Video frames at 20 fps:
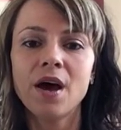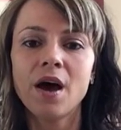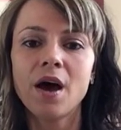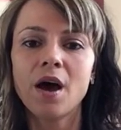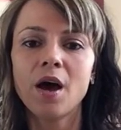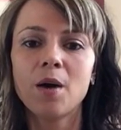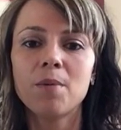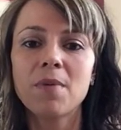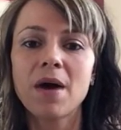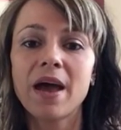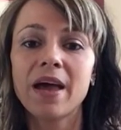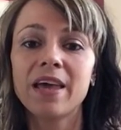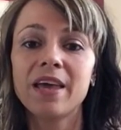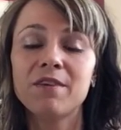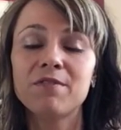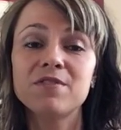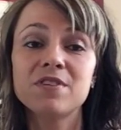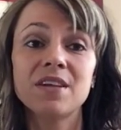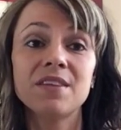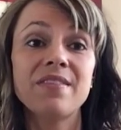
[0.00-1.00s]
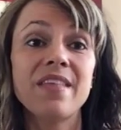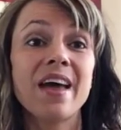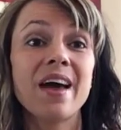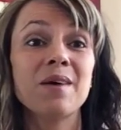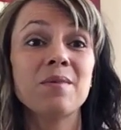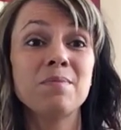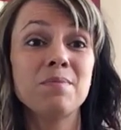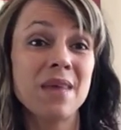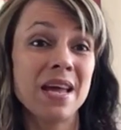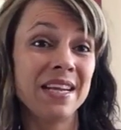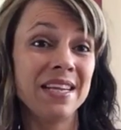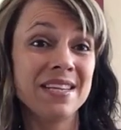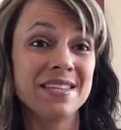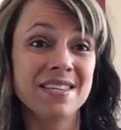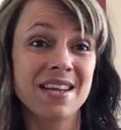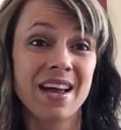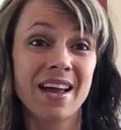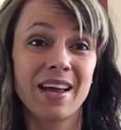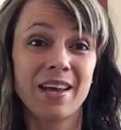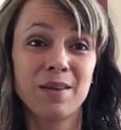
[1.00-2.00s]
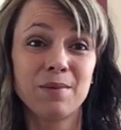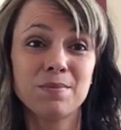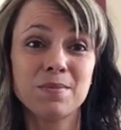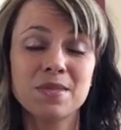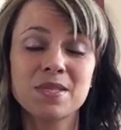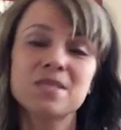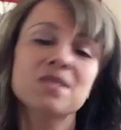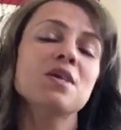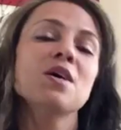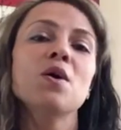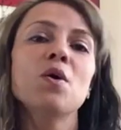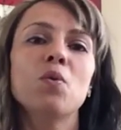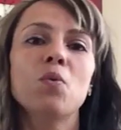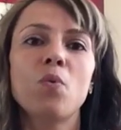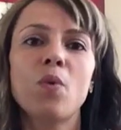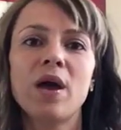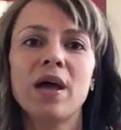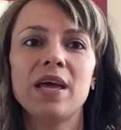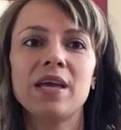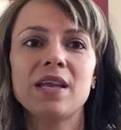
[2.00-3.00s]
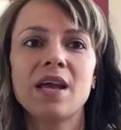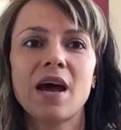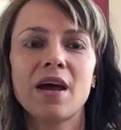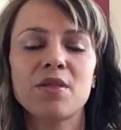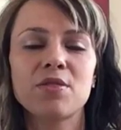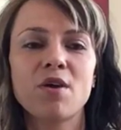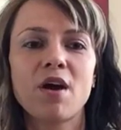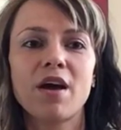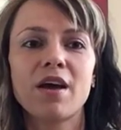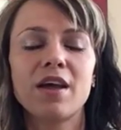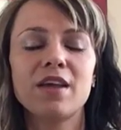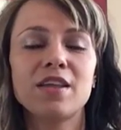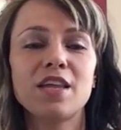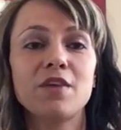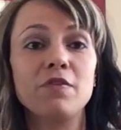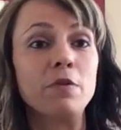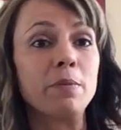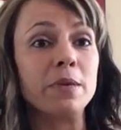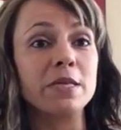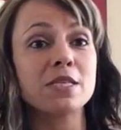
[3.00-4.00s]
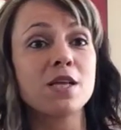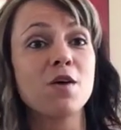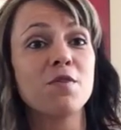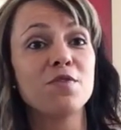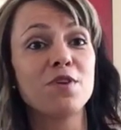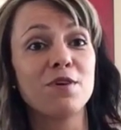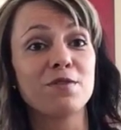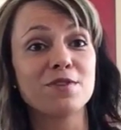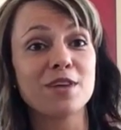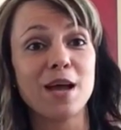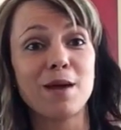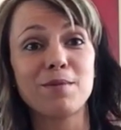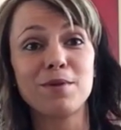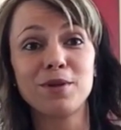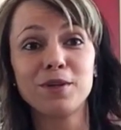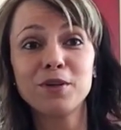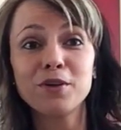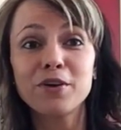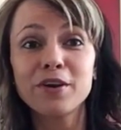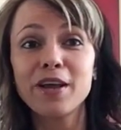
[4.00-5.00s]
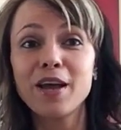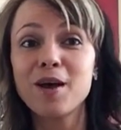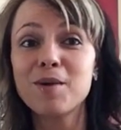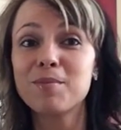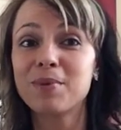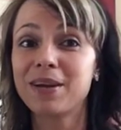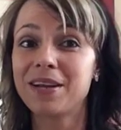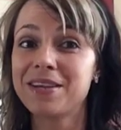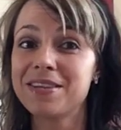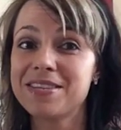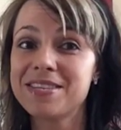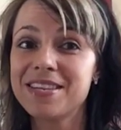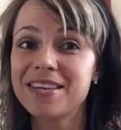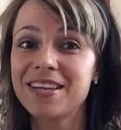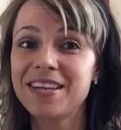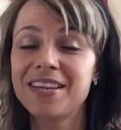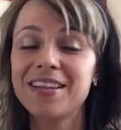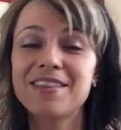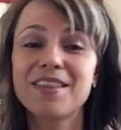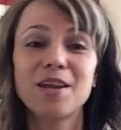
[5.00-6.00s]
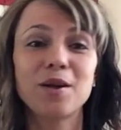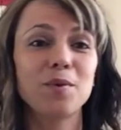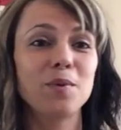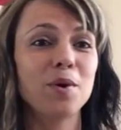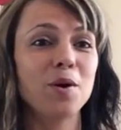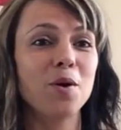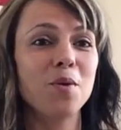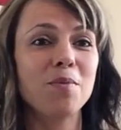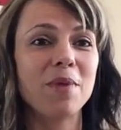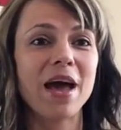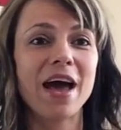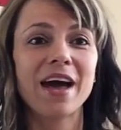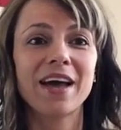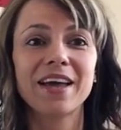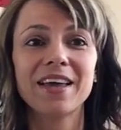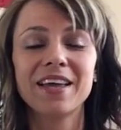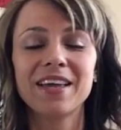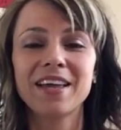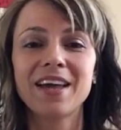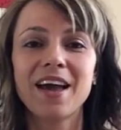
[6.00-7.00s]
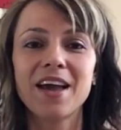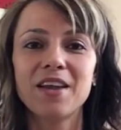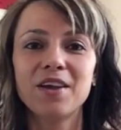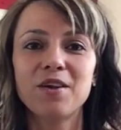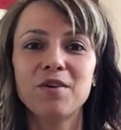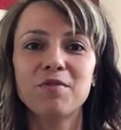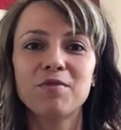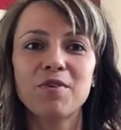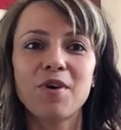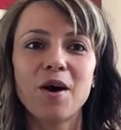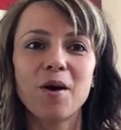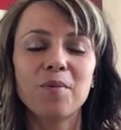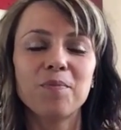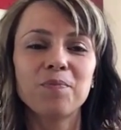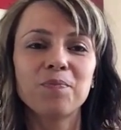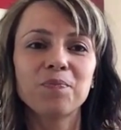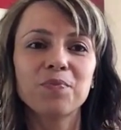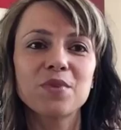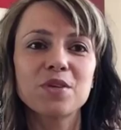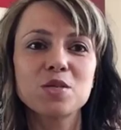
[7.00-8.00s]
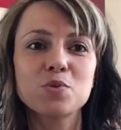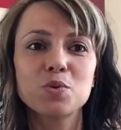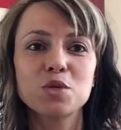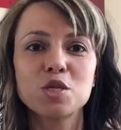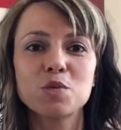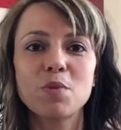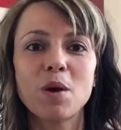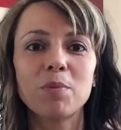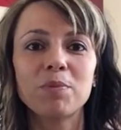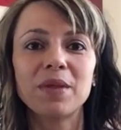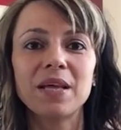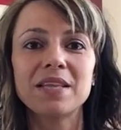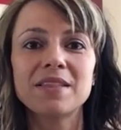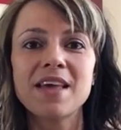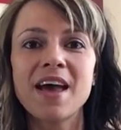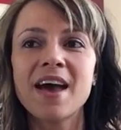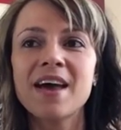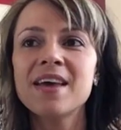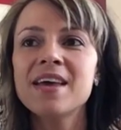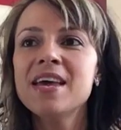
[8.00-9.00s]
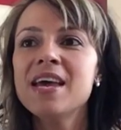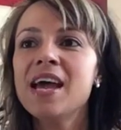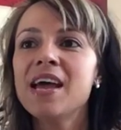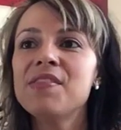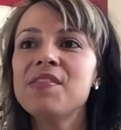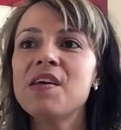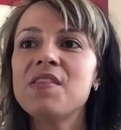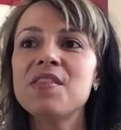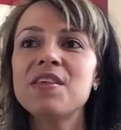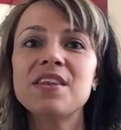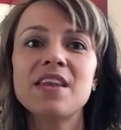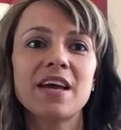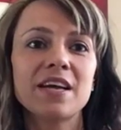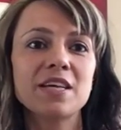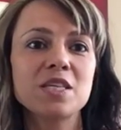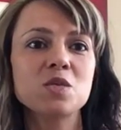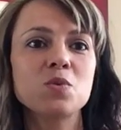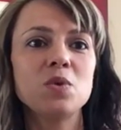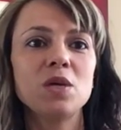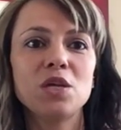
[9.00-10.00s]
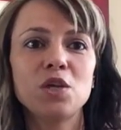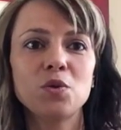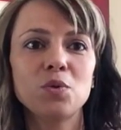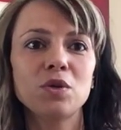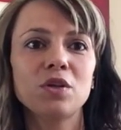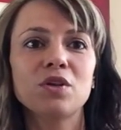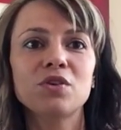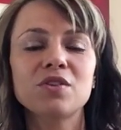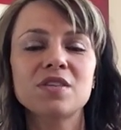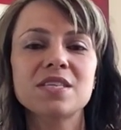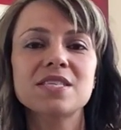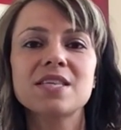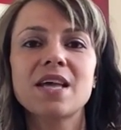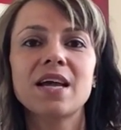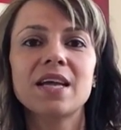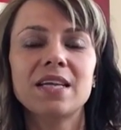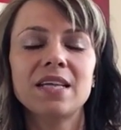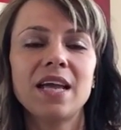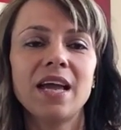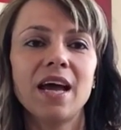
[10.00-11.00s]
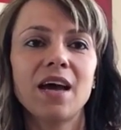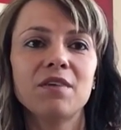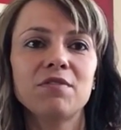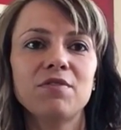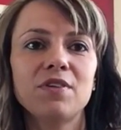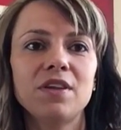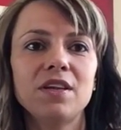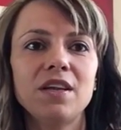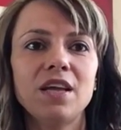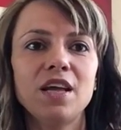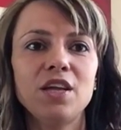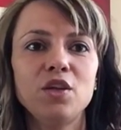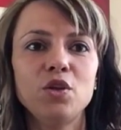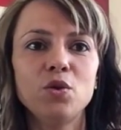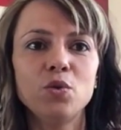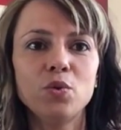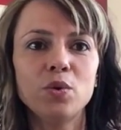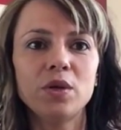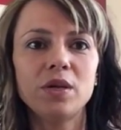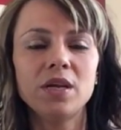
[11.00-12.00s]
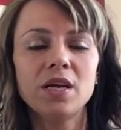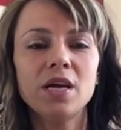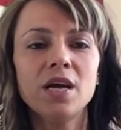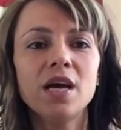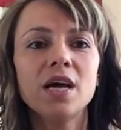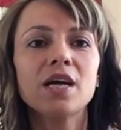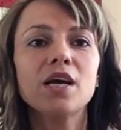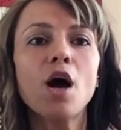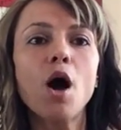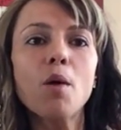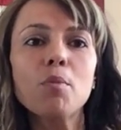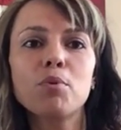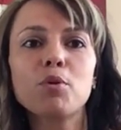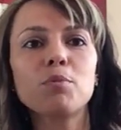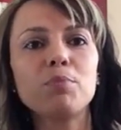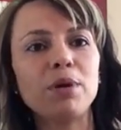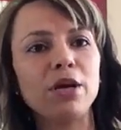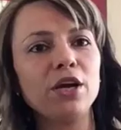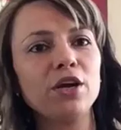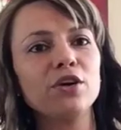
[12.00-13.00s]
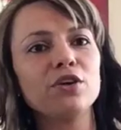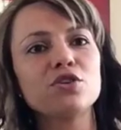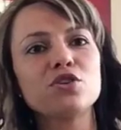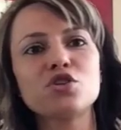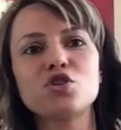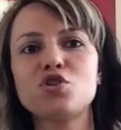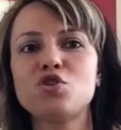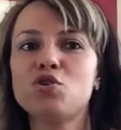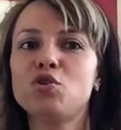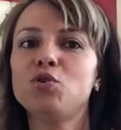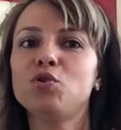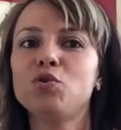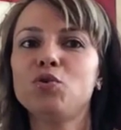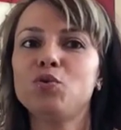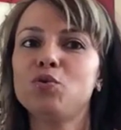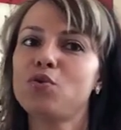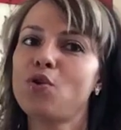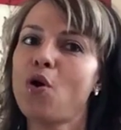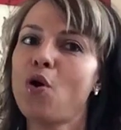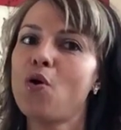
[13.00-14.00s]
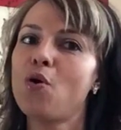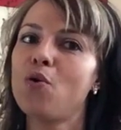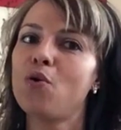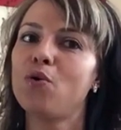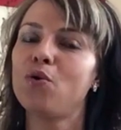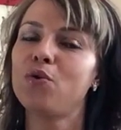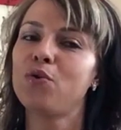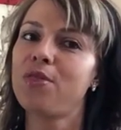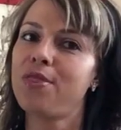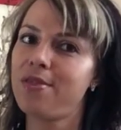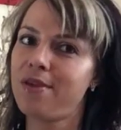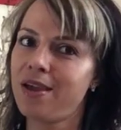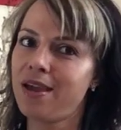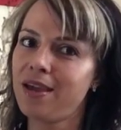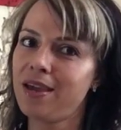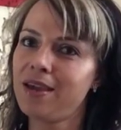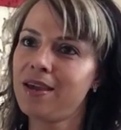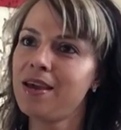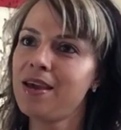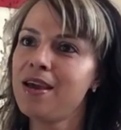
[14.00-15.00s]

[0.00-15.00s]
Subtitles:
I have done that many times when I thought I'd given myself enough time to learn it, but I didn't. And then I would go back and kind of switch them up like that. And then the next week you would learn the second half, and you would come prepared to do the whole thing.